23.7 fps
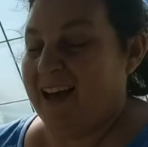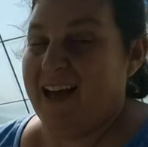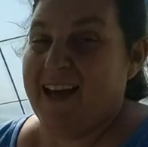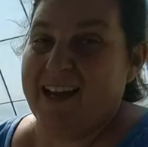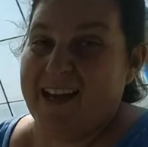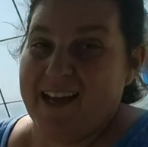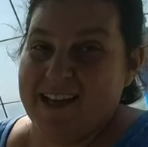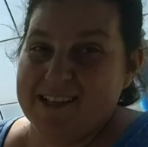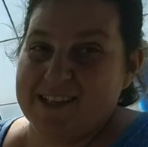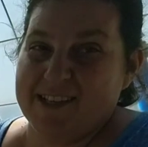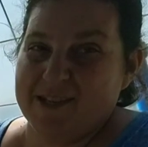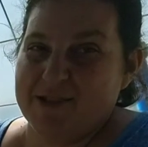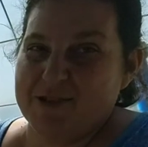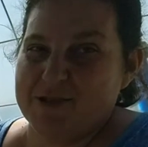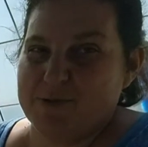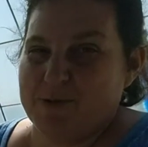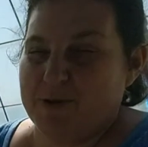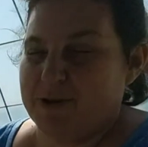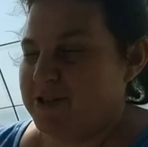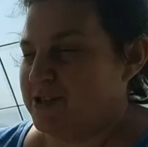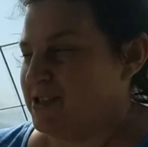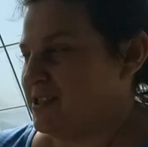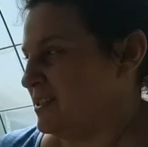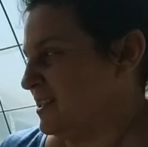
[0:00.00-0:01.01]
I guess there's
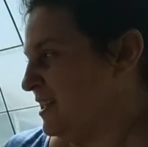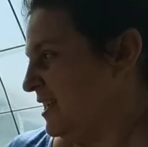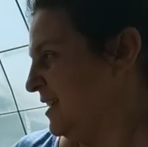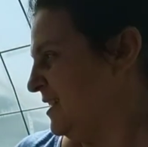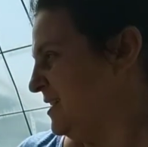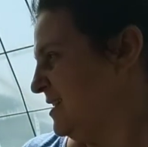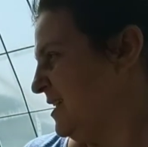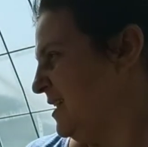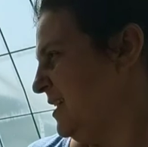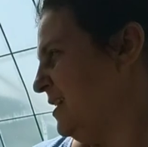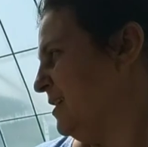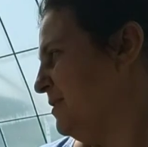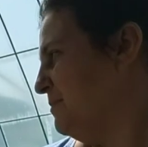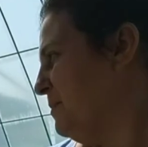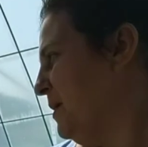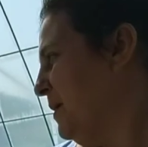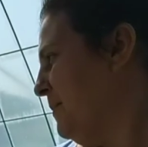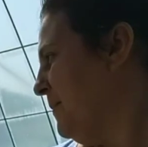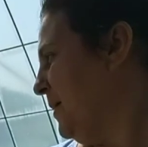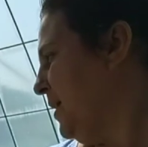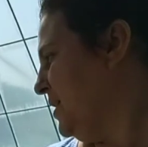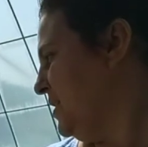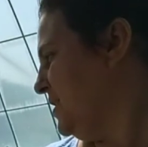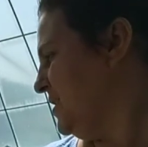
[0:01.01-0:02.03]
worse things he could
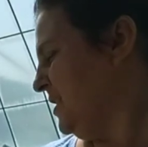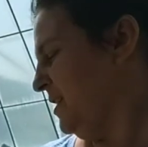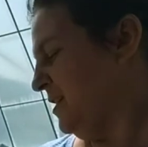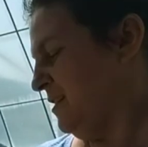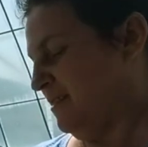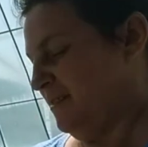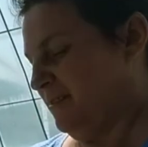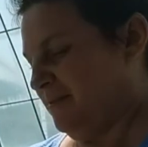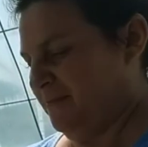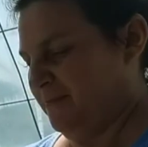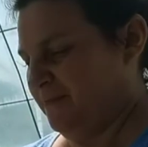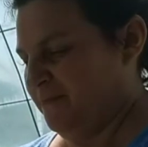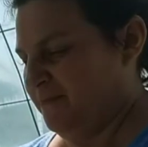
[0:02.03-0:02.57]
be munching.